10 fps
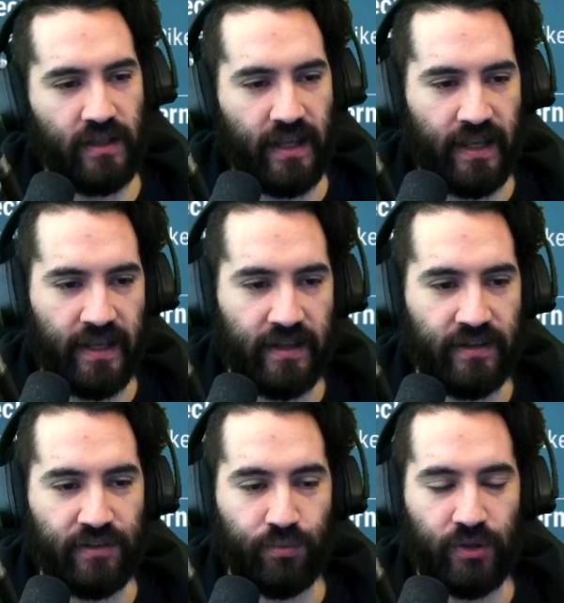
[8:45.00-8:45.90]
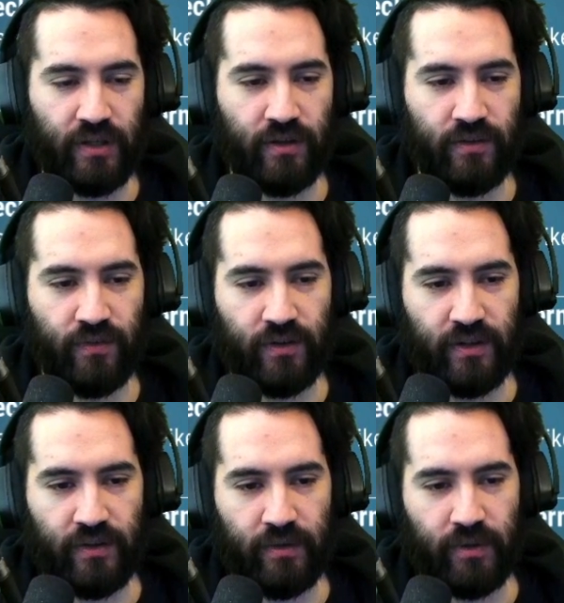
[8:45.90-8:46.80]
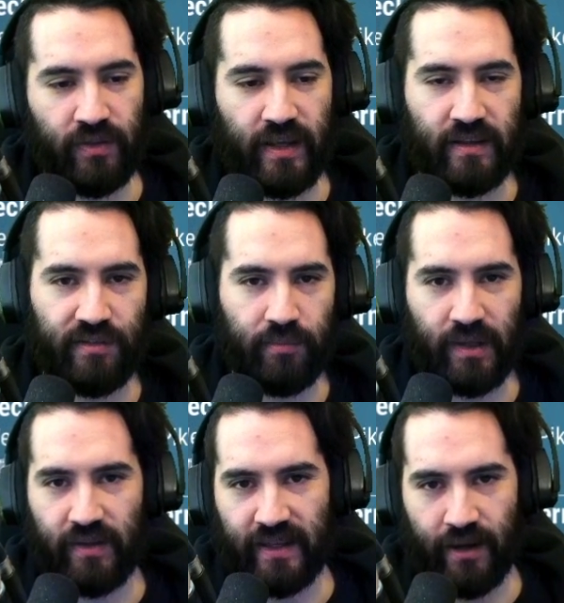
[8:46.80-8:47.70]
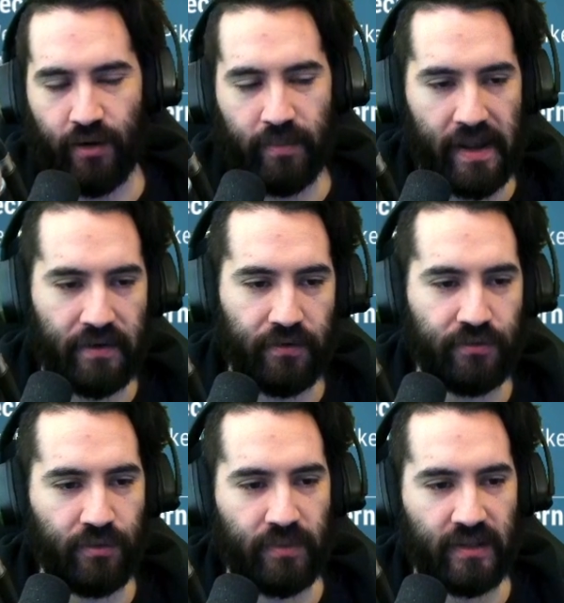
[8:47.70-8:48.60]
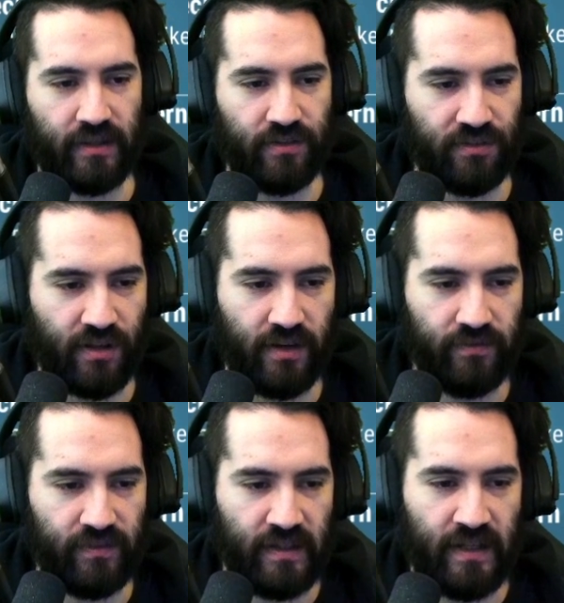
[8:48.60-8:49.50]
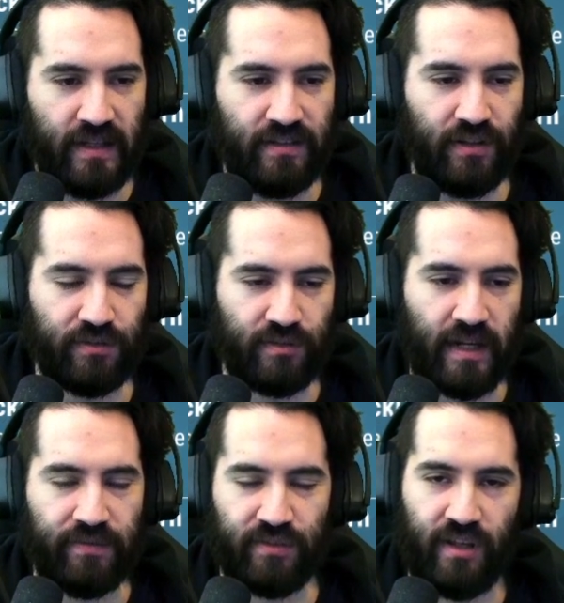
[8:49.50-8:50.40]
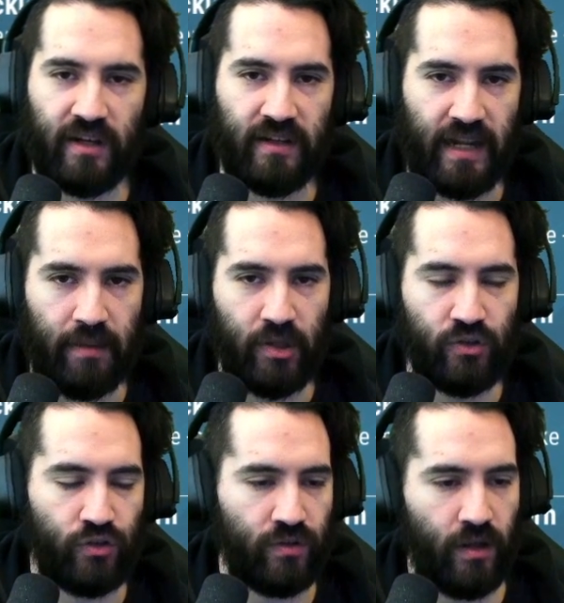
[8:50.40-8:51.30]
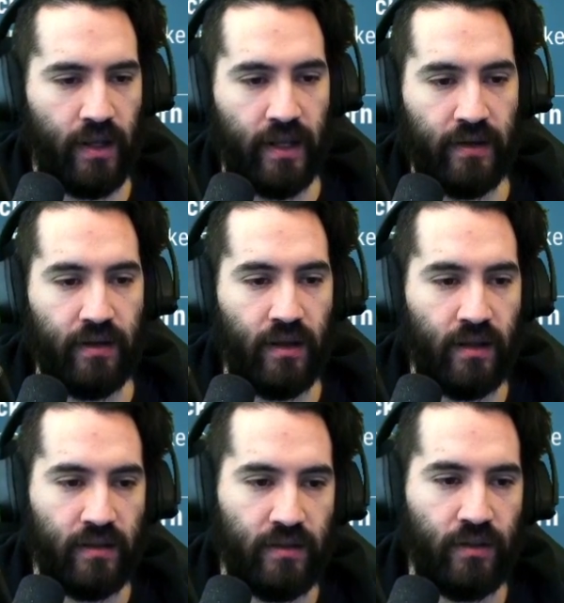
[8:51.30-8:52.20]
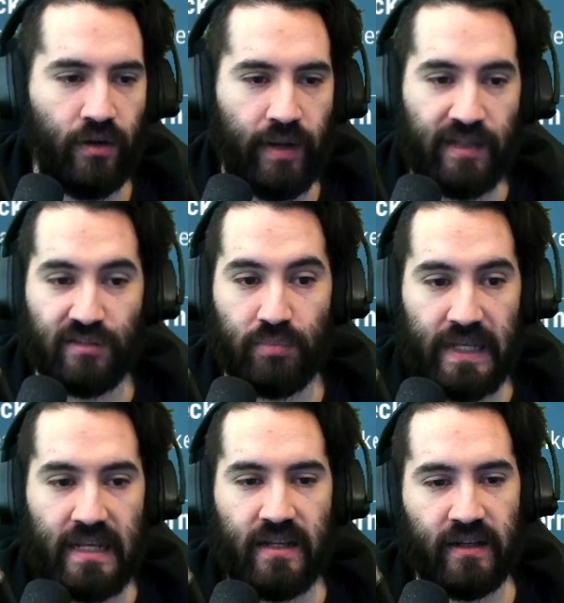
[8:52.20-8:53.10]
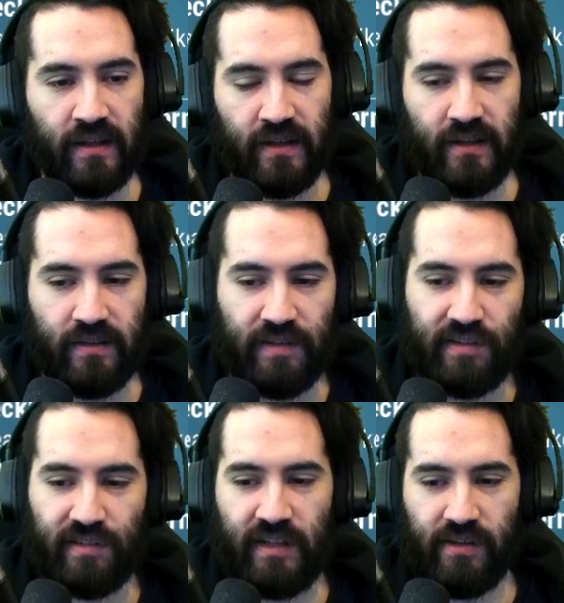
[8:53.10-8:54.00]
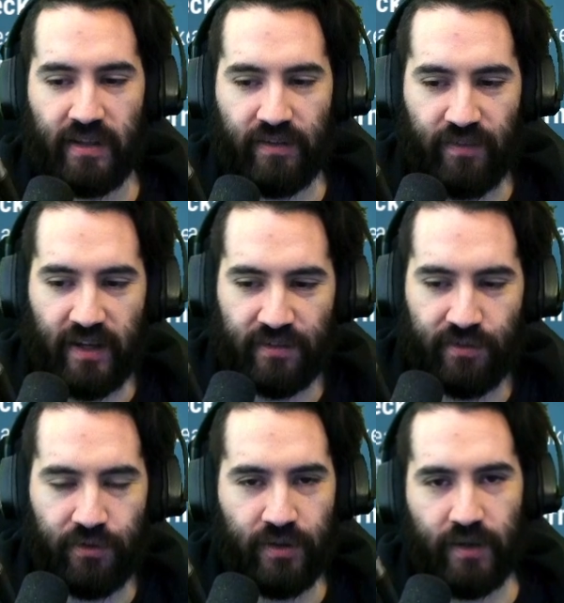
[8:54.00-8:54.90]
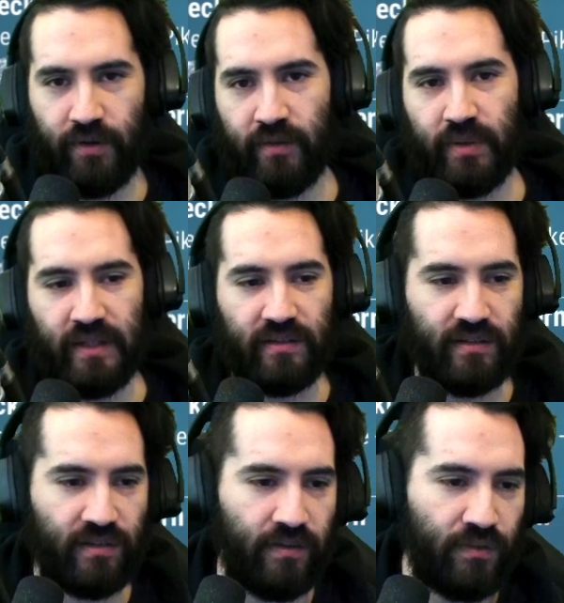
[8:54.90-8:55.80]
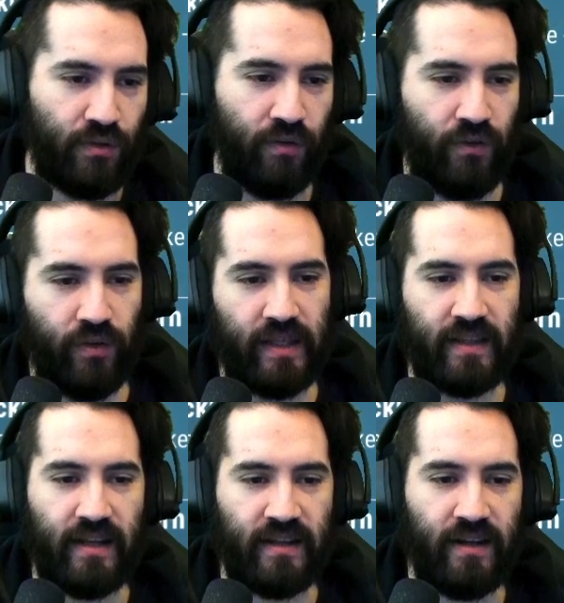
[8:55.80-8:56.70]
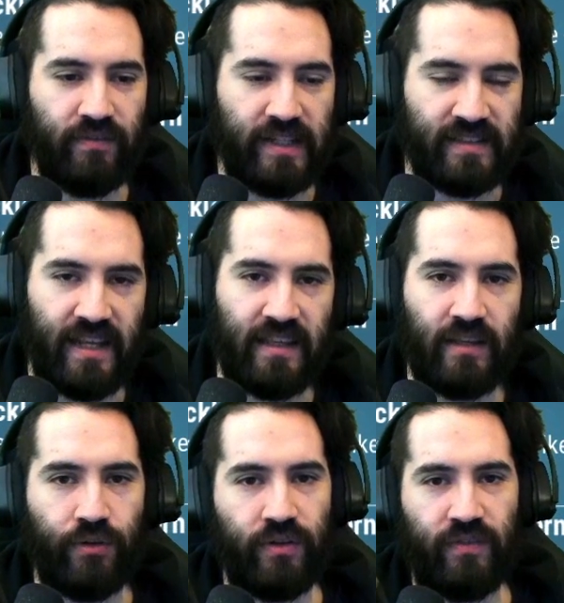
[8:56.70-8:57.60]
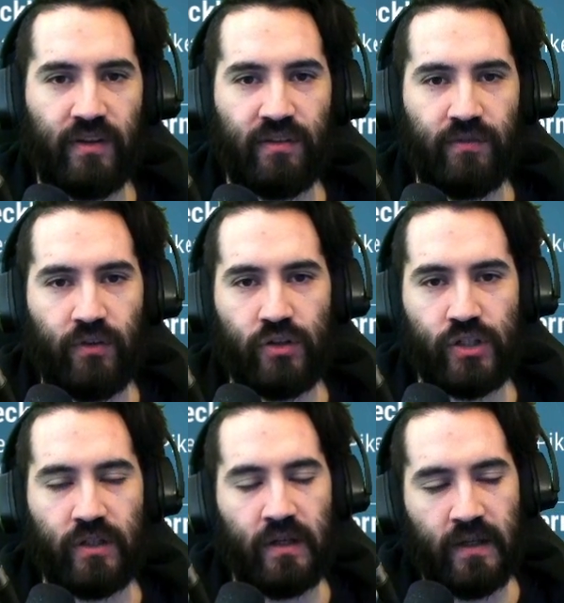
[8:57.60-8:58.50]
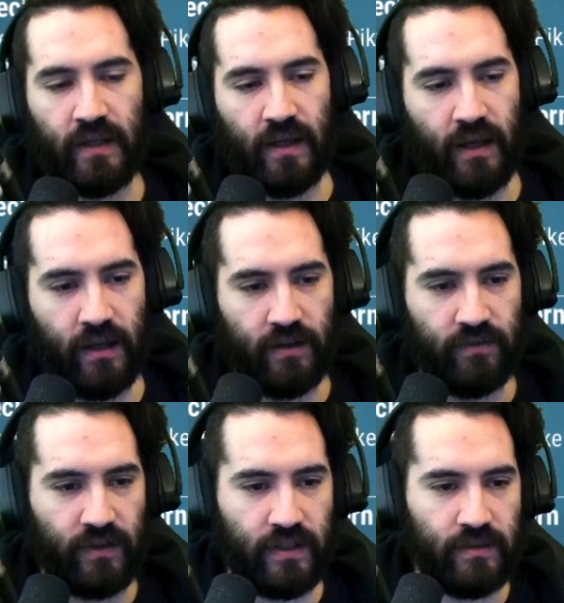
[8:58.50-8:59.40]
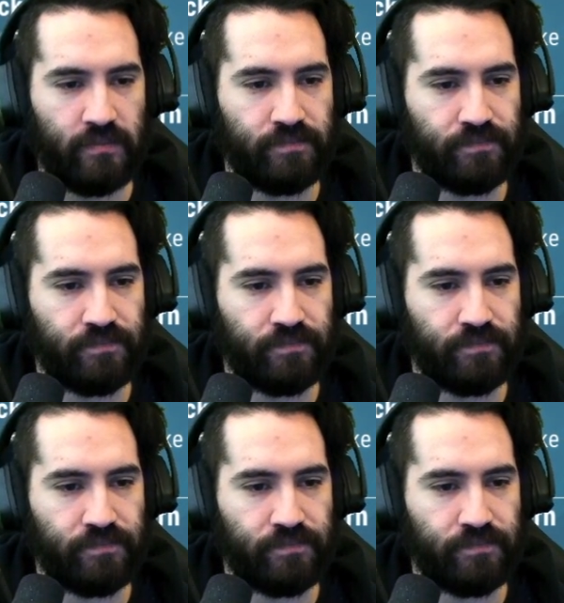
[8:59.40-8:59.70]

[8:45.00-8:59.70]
And it's really good for dealing with like something like Karabac or something that just kind of deals a lot of sudden damage. And you know, as a bleed, this is a healing effect, so you get rid of bleeds and stuff. So if you like that kind of like tanky or defensive version of